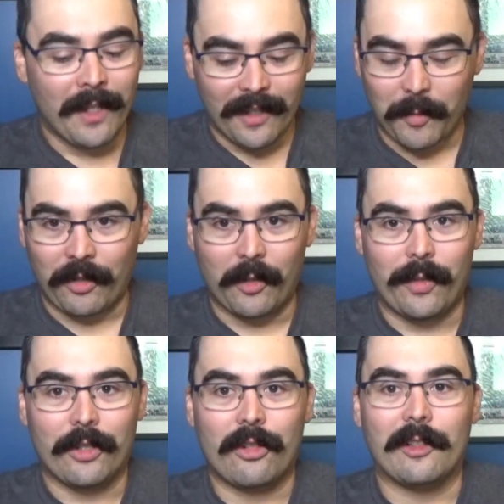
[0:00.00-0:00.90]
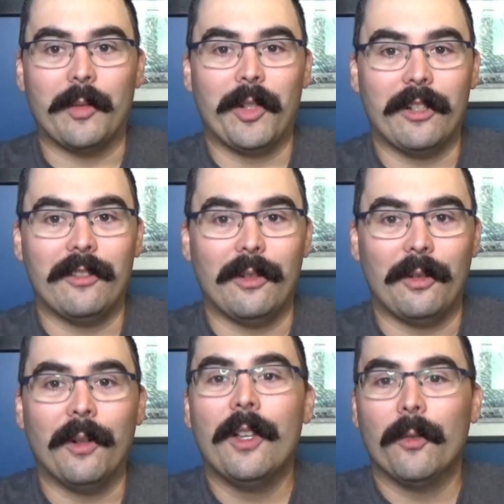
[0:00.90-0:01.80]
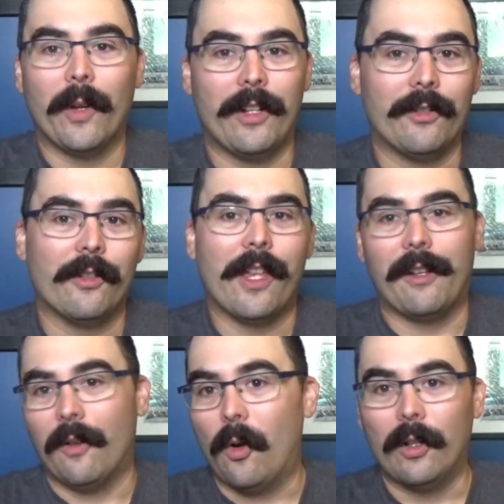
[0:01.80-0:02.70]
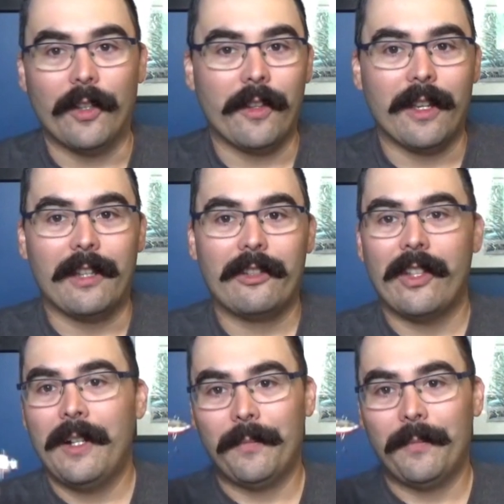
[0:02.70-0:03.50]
especially when you're just limited to right under that hole in the ice.